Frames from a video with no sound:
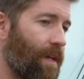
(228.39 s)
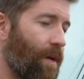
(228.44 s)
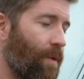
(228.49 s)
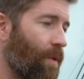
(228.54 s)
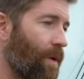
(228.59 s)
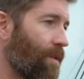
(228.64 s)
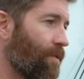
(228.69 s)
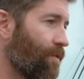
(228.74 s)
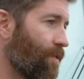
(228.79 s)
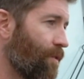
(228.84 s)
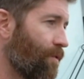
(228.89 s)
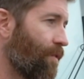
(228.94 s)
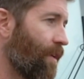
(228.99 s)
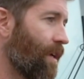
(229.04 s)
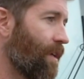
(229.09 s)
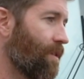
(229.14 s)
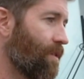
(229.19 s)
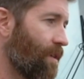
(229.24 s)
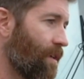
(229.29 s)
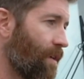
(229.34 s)
Can't wait for the
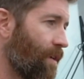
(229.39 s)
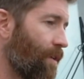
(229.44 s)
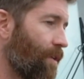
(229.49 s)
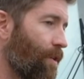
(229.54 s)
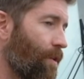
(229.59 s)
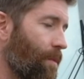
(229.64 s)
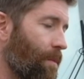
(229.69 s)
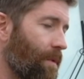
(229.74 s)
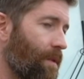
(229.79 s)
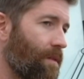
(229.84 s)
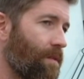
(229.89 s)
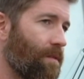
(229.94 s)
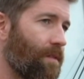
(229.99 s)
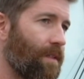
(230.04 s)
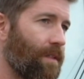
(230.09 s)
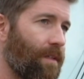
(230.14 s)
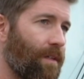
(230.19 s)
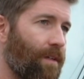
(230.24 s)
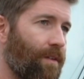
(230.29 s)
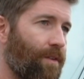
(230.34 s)
fans to hear them
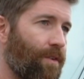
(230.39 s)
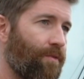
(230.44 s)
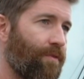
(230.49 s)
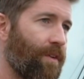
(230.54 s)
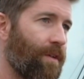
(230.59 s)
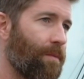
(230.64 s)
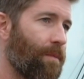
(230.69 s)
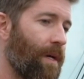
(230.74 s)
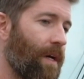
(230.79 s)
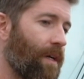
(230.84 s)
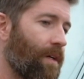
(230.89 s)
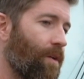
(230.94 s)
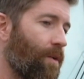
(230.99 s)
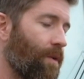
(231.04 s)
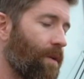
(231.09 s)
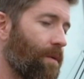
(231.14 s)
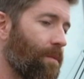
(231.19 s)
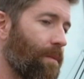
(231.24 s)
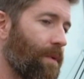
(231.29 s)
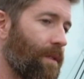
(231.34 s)
and, and get their feedback on it.